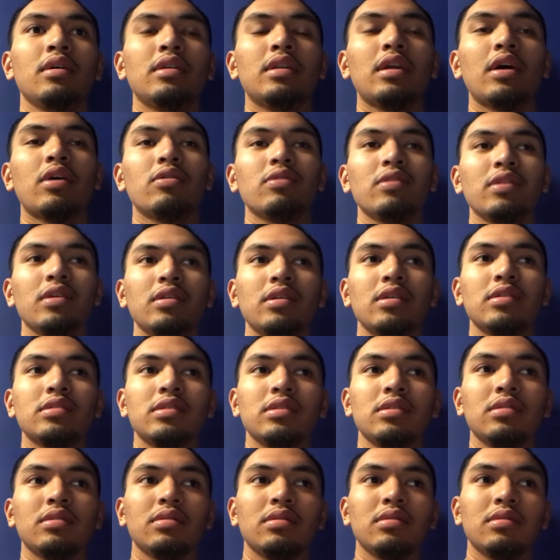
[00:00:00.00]
not only does
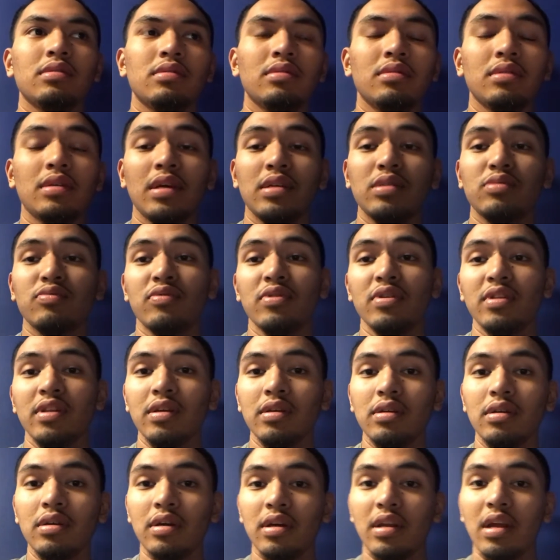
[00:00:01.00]
it has
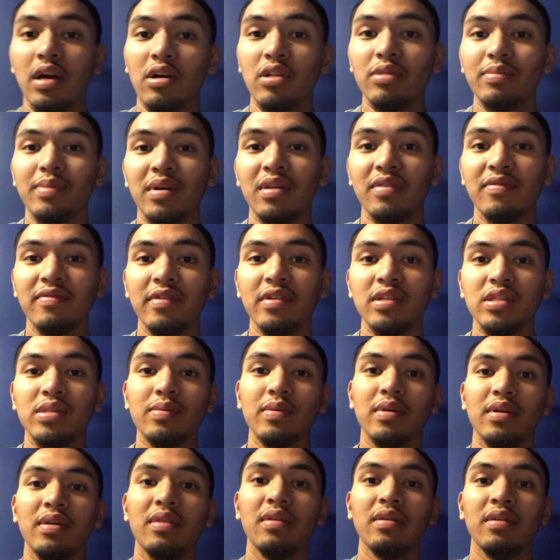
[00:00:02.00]
really good health benefits,
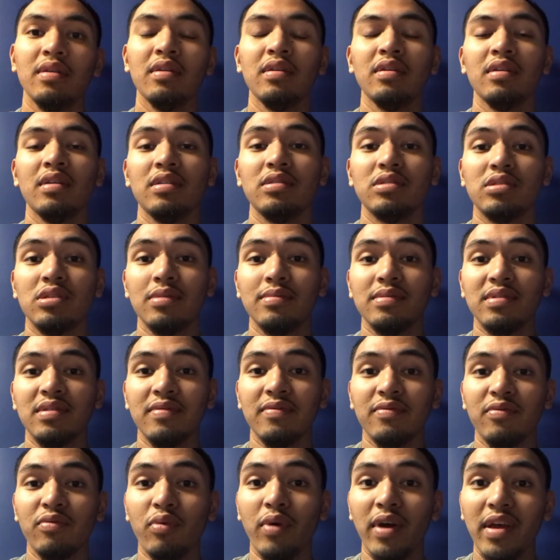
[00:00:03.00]
but in terms
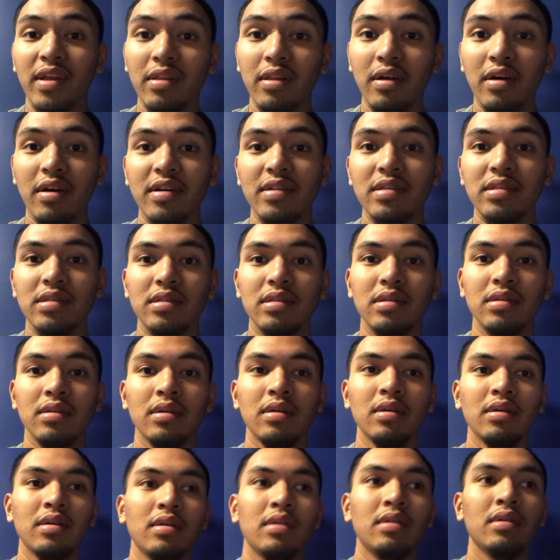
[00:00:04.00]
of weight loss,
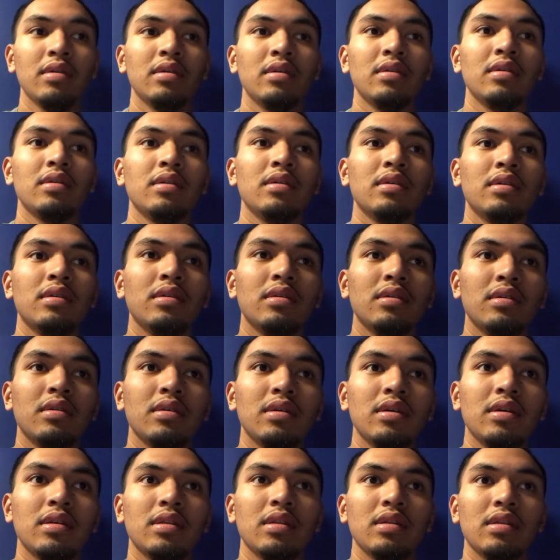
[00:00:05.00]

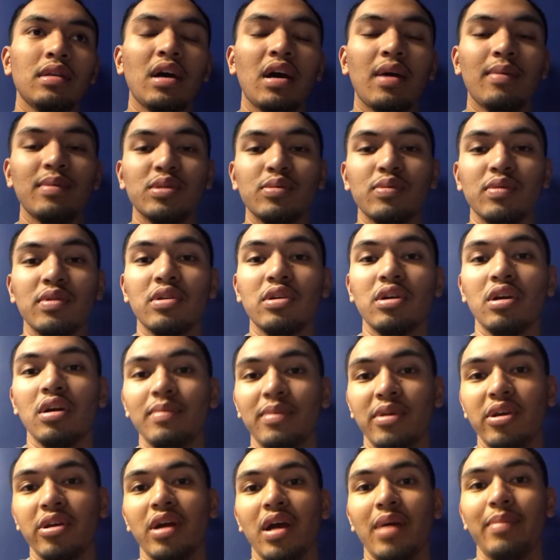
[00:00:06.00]
it helps with
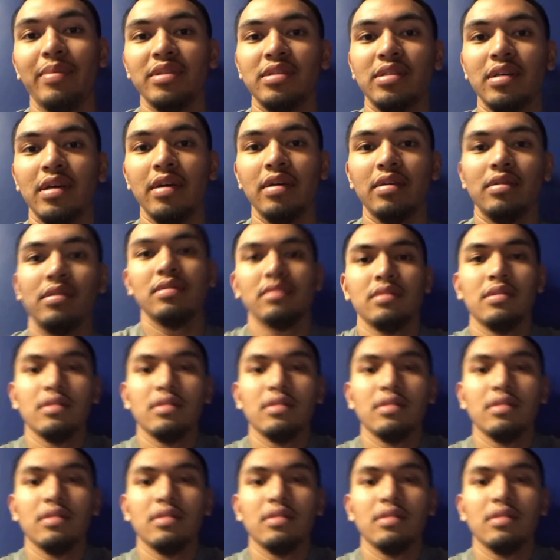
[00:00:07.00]
curbing your appetite.